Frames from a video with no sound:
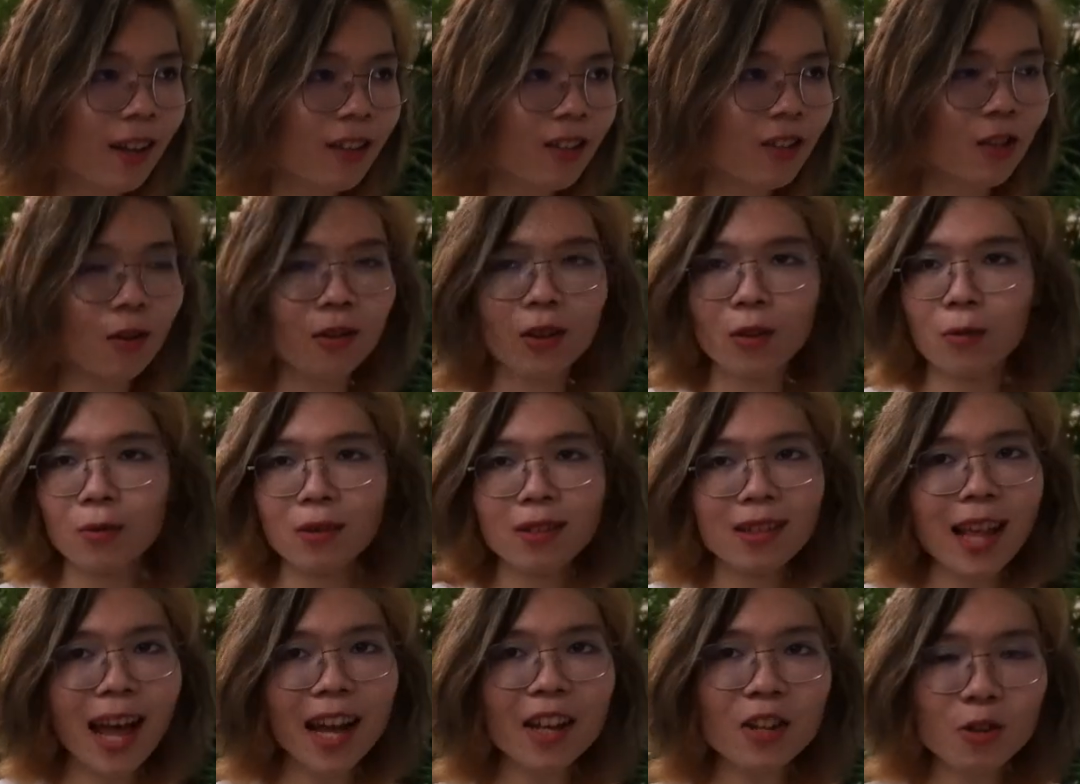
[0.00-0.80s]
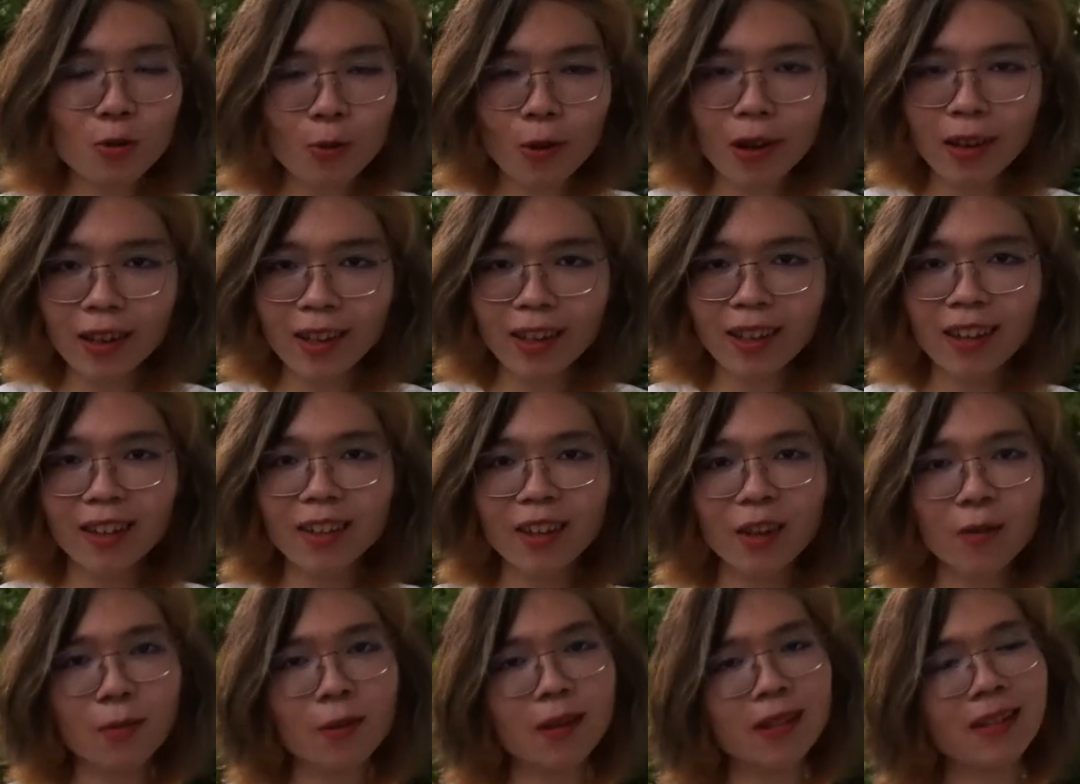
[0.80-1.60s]
So there was that drink, and then
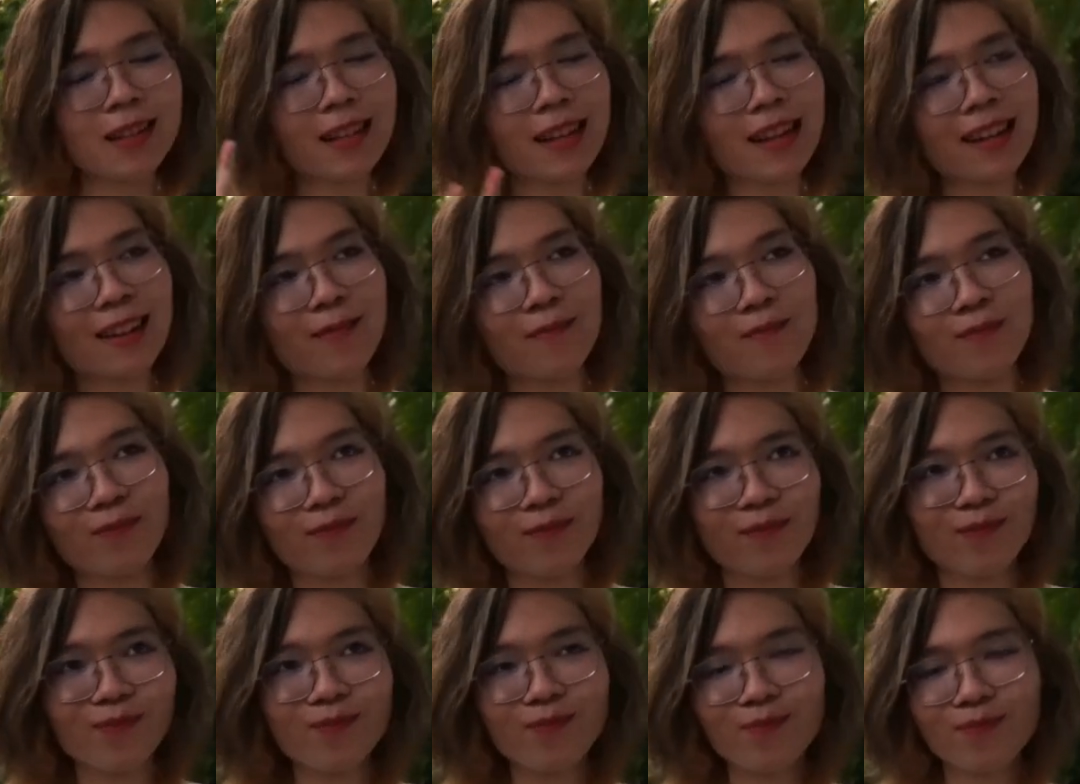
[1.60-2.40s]
there was um,